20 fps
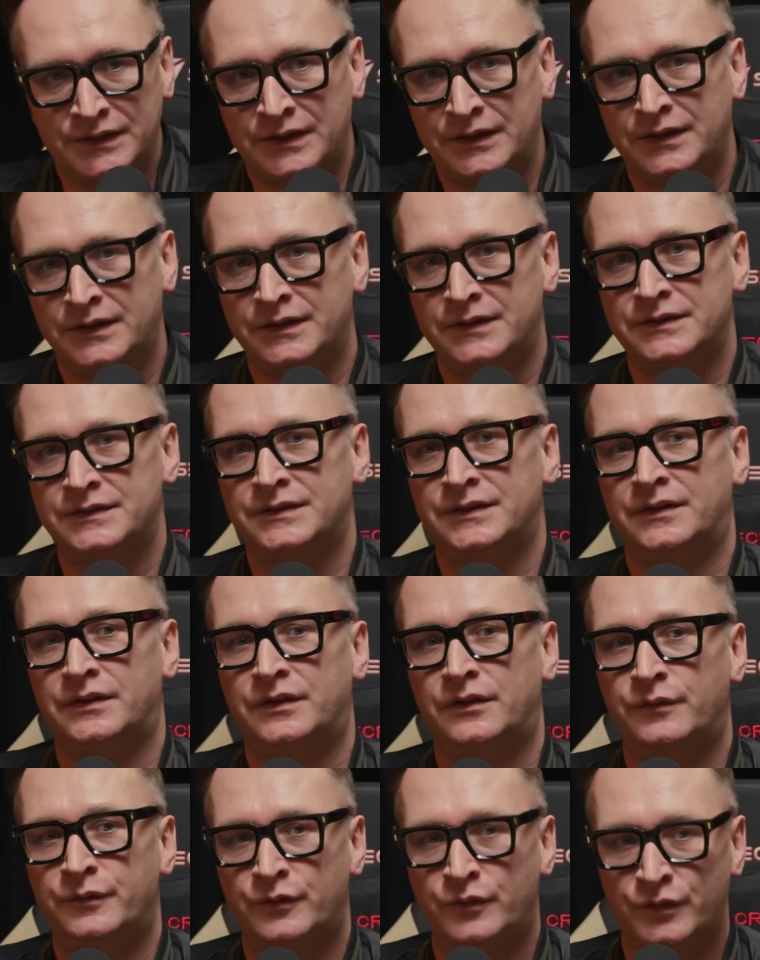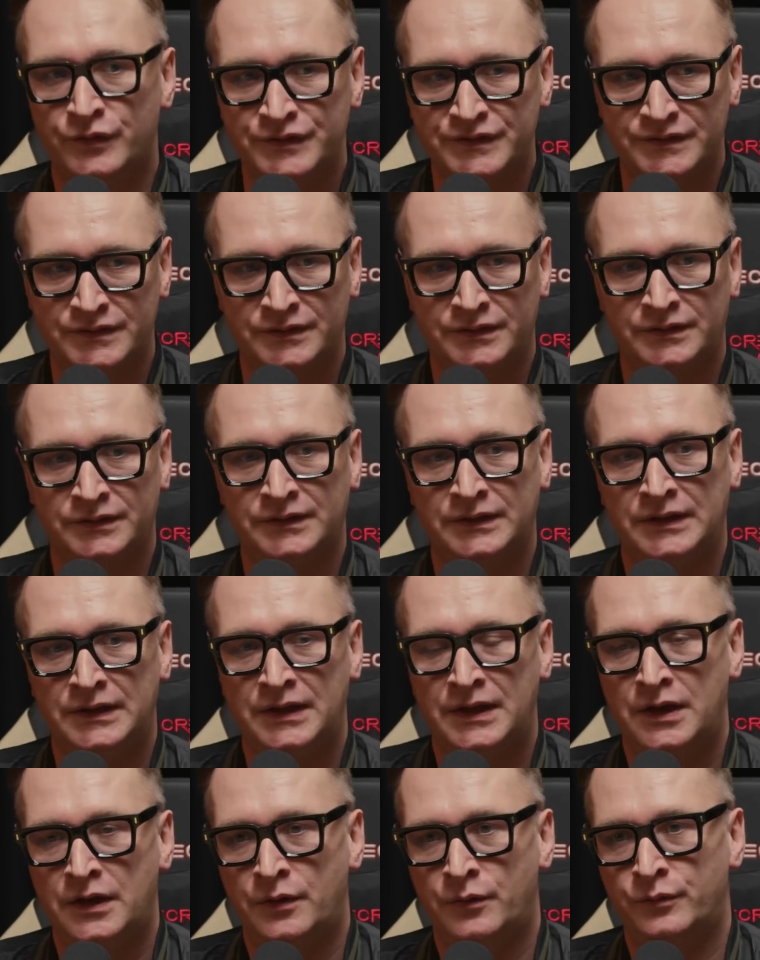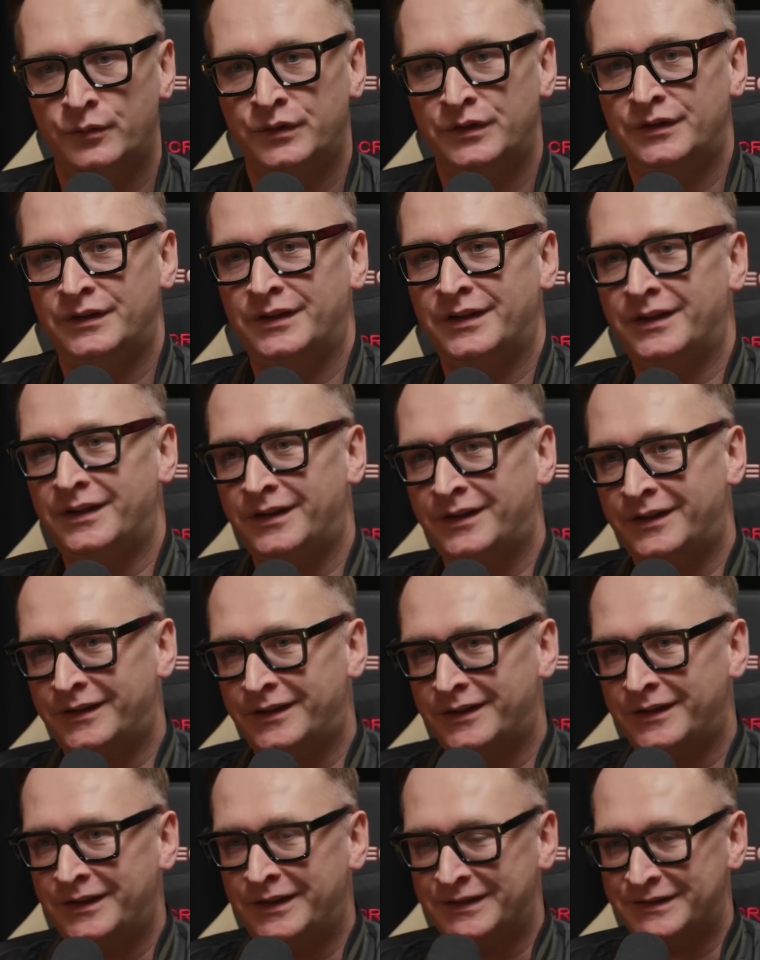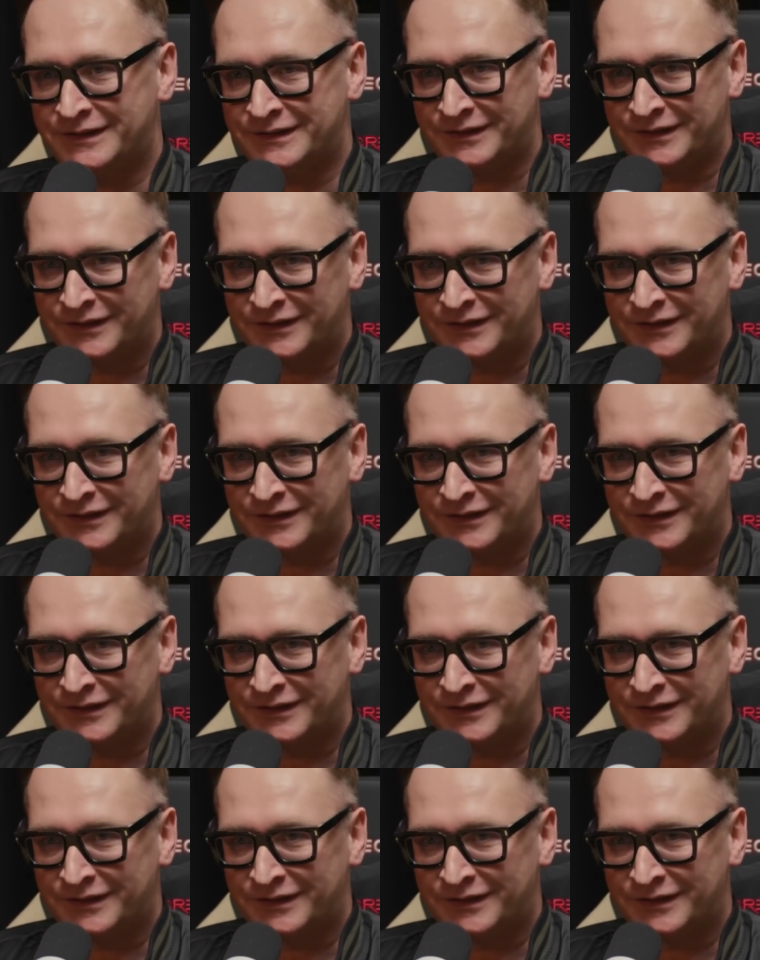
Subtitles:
and of course, we had